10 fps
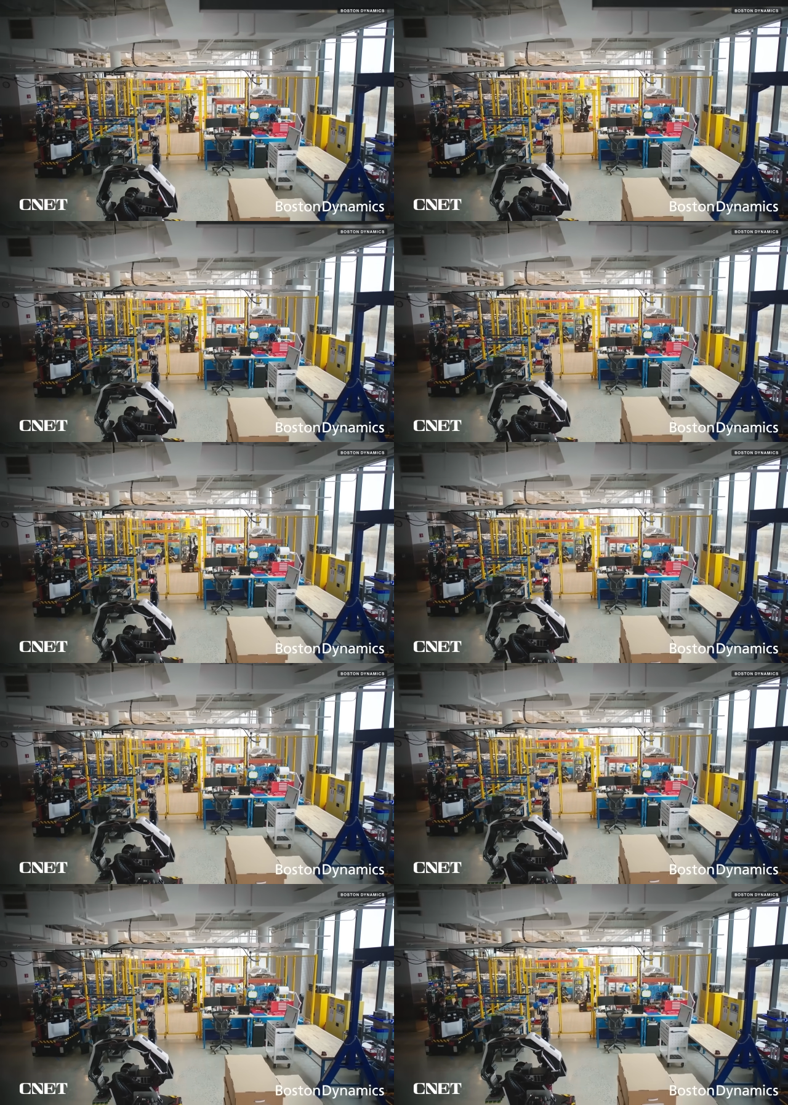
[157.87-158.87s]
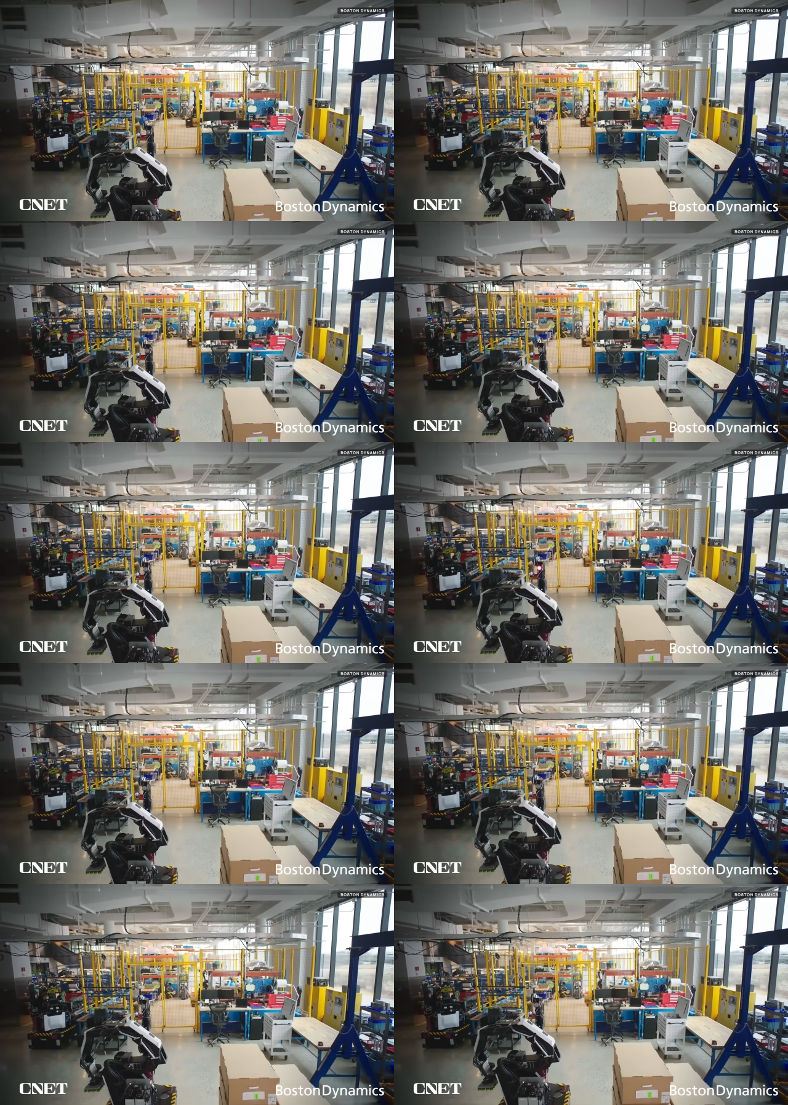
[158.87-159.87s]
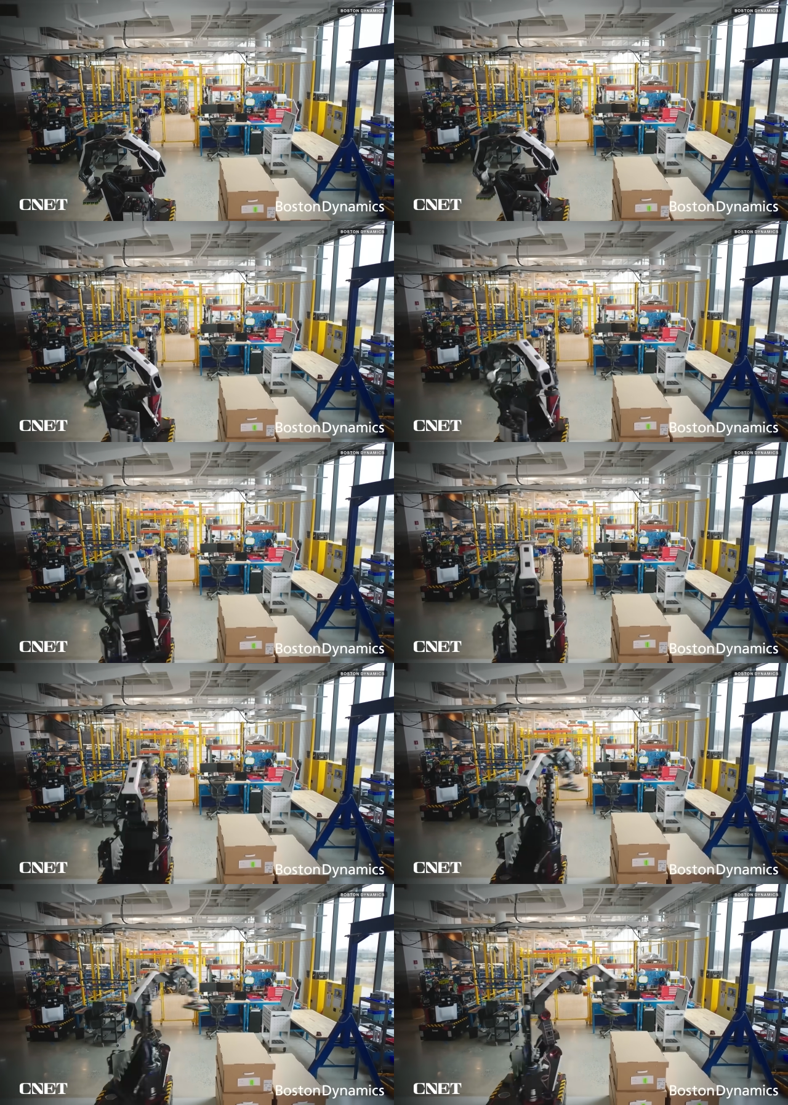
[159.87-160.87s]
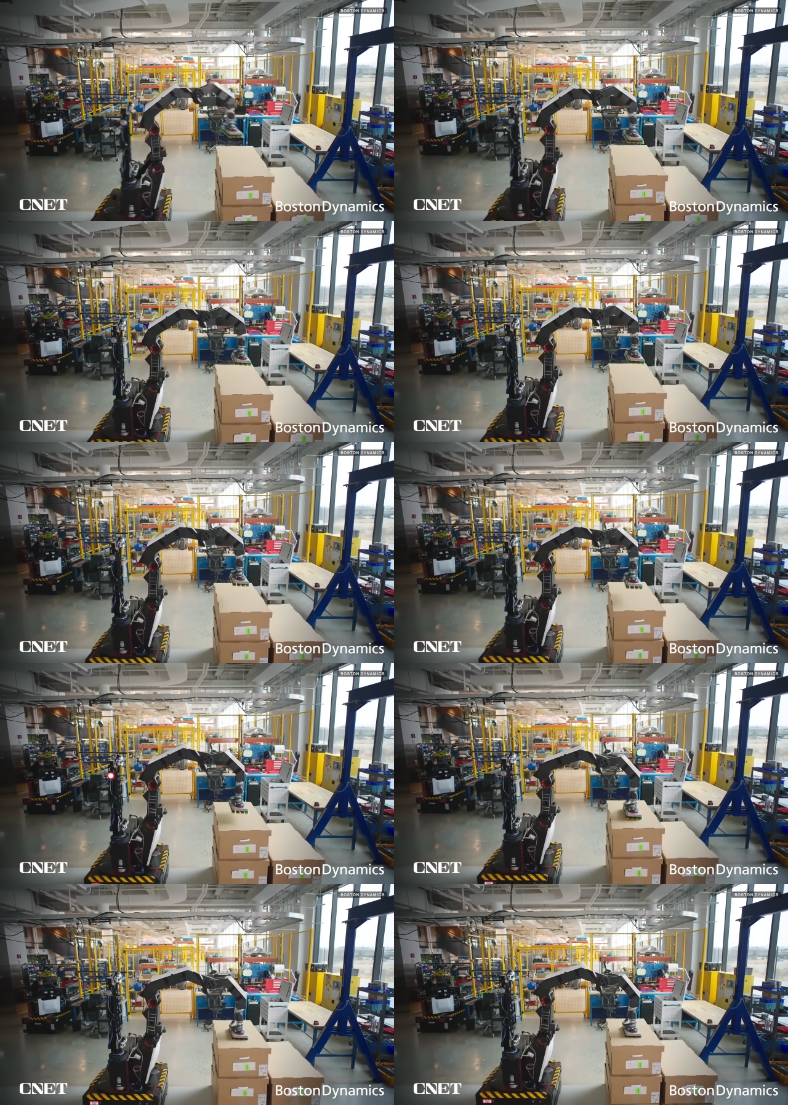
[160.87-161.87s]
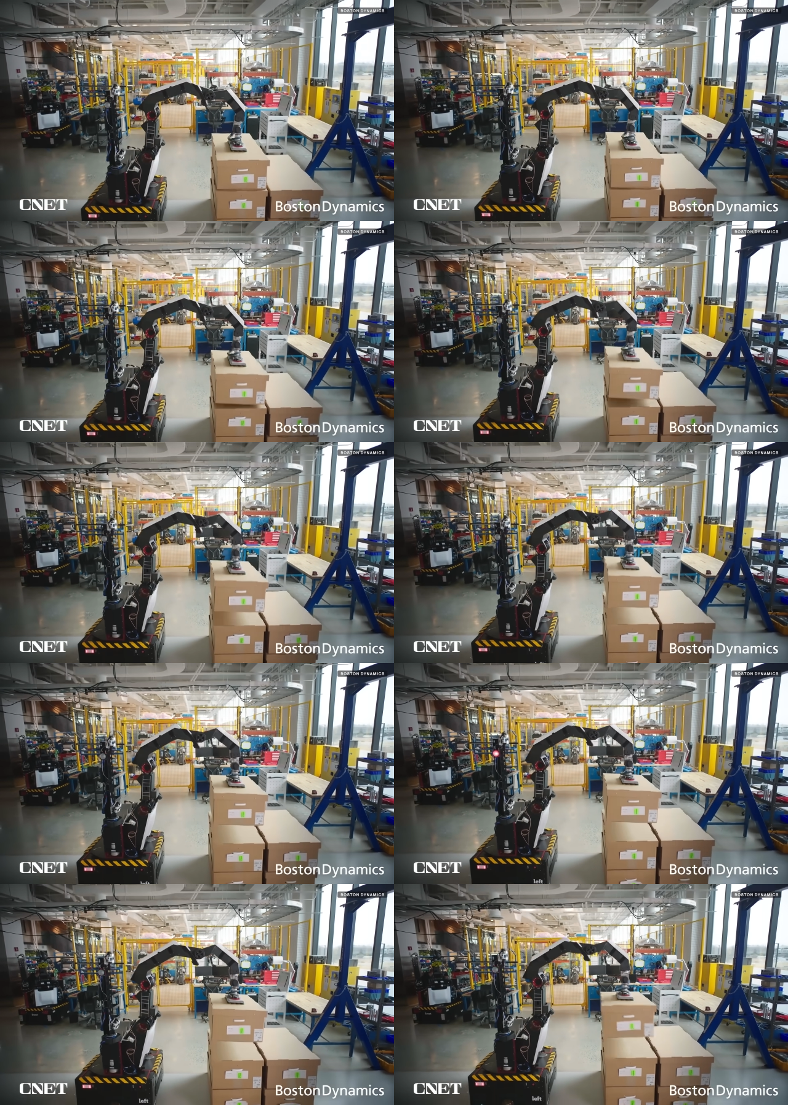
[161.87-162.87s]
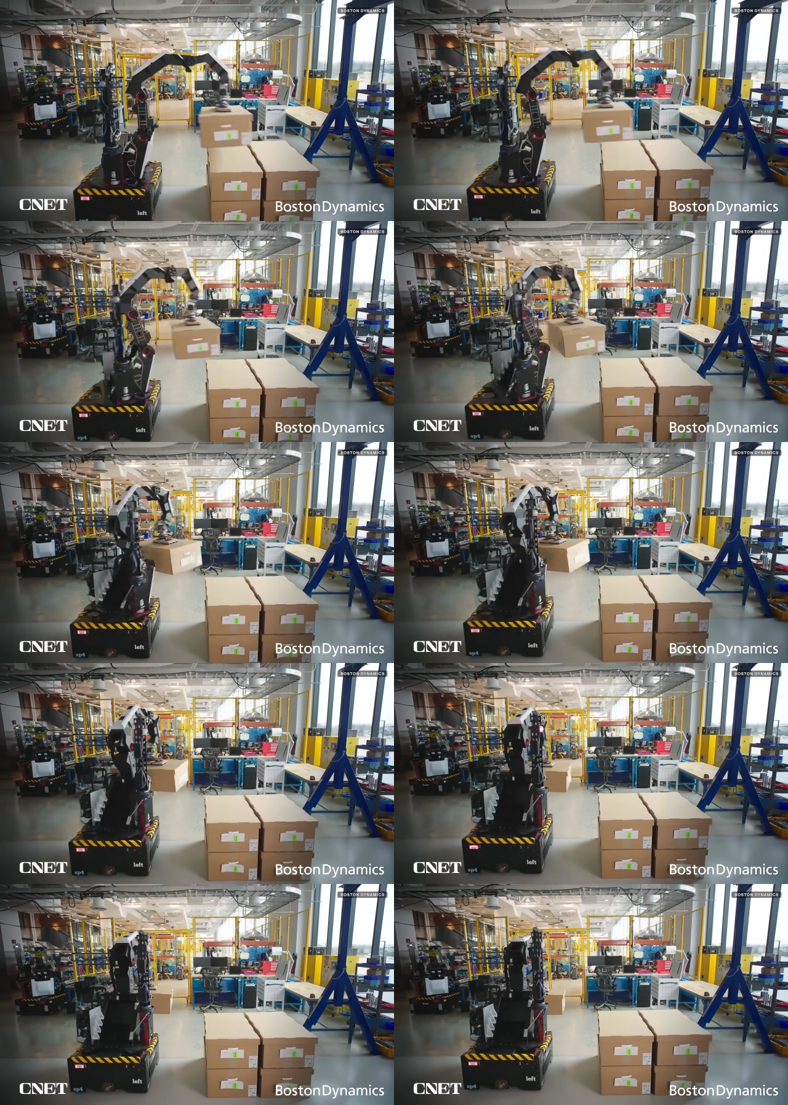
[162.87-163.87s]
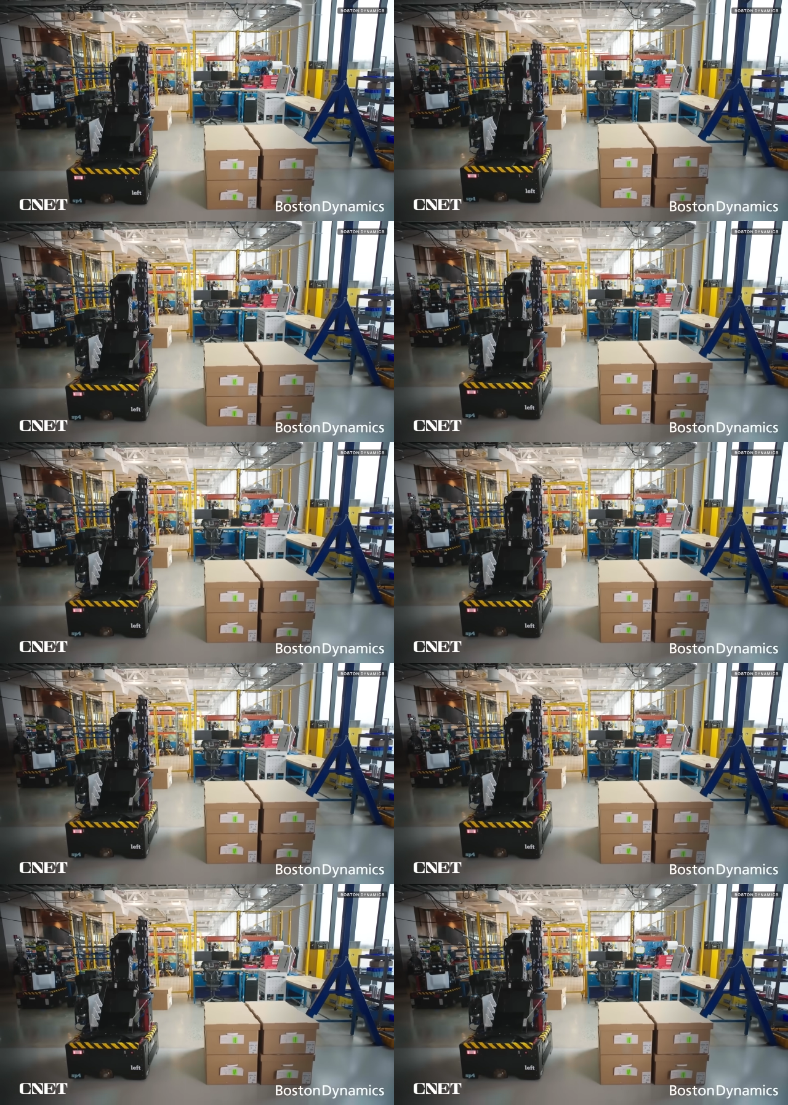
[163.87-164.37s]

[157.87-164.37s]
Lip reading: (no speaker visible)